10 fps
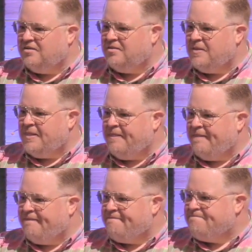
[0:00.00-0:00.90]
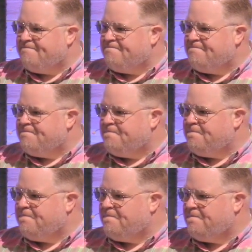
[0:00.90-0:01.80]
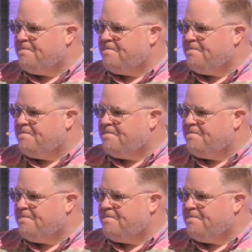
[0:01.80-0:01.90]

Nothing is said.